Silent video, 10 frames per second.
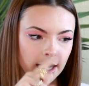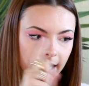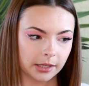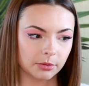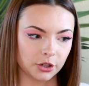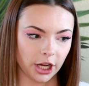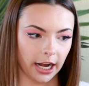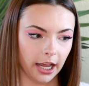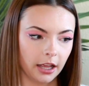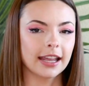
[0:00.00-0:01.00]
and the
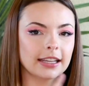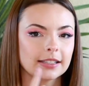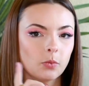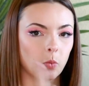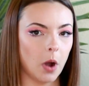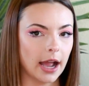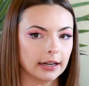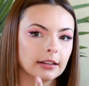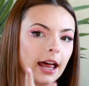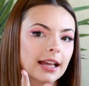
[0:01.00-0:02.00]
bruschetta is
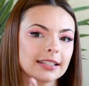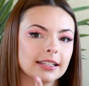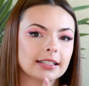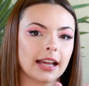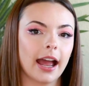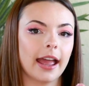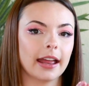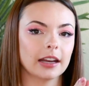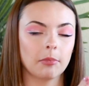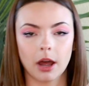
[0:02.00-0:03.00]
wine glasses
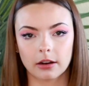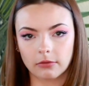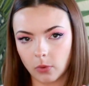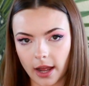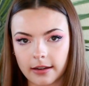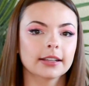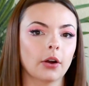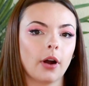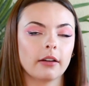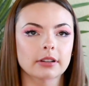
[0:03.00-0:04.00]
and a bottle of wine.
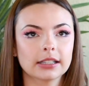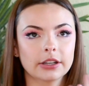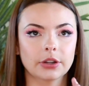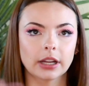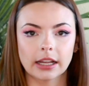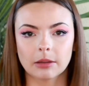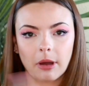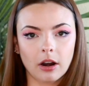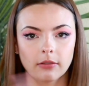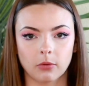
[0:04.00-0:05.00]
So obviously you can get the
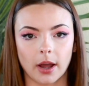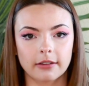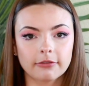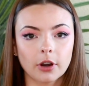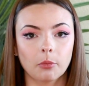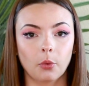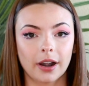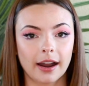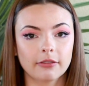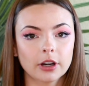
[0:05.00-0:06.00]
bottle of wine from
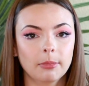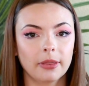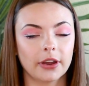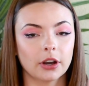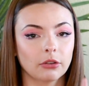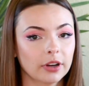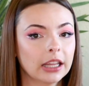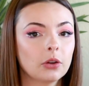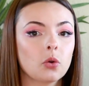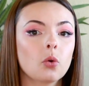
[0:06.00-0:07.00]
wherever, but there are
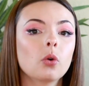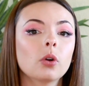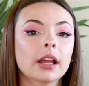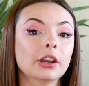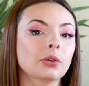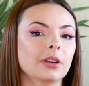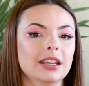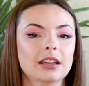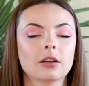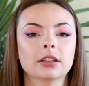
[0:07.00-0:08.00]
really cool and
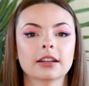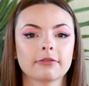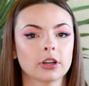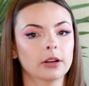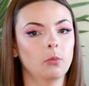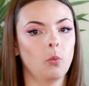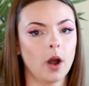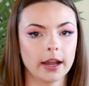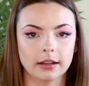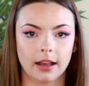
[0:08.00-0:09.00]
unique different
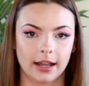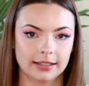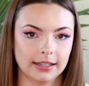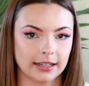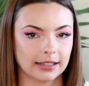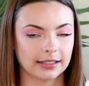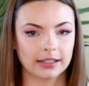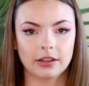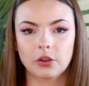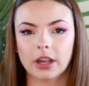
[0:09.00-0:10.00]
wine
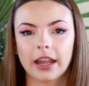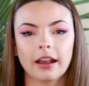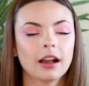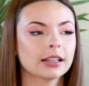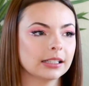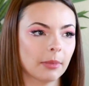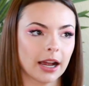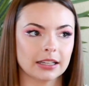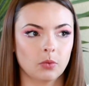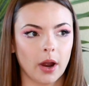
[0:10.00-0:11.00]
glasses. You can get
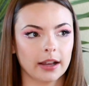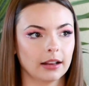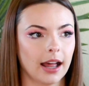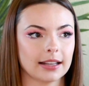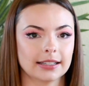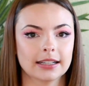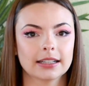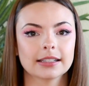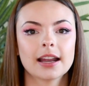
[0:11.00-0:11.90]
customized wine glasses,